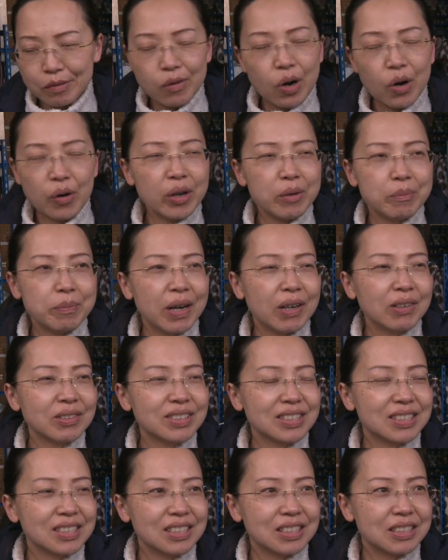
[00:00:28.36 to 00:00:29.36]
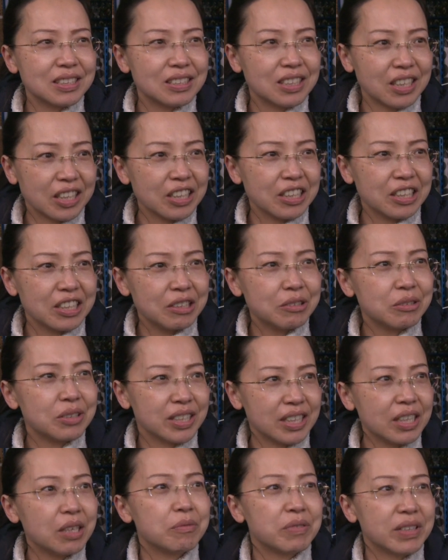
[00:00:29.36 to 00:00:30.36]
Worry about the
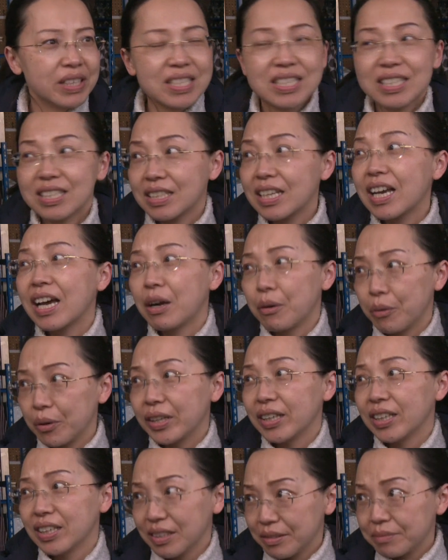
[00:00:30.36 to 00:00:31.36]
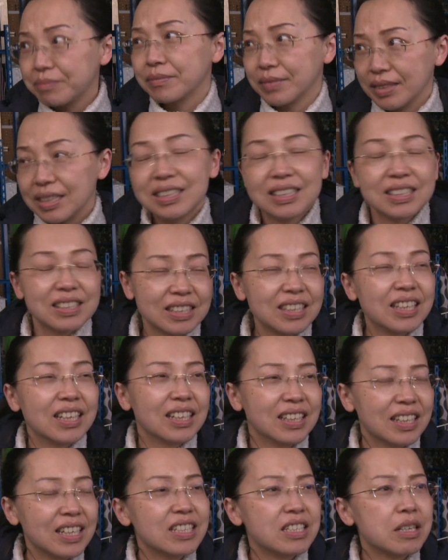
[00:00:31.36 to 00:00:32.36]
security of this area.
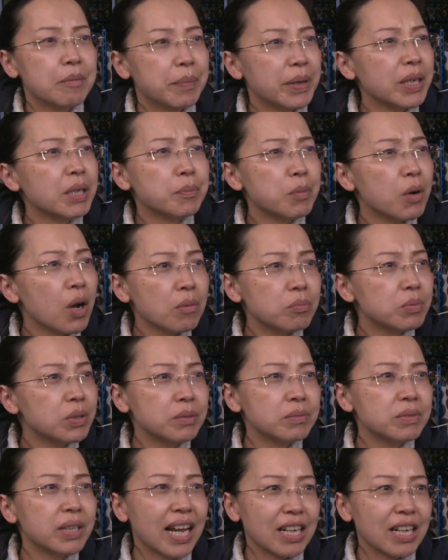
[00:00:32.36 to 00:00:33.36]
Yeah, it's a big problem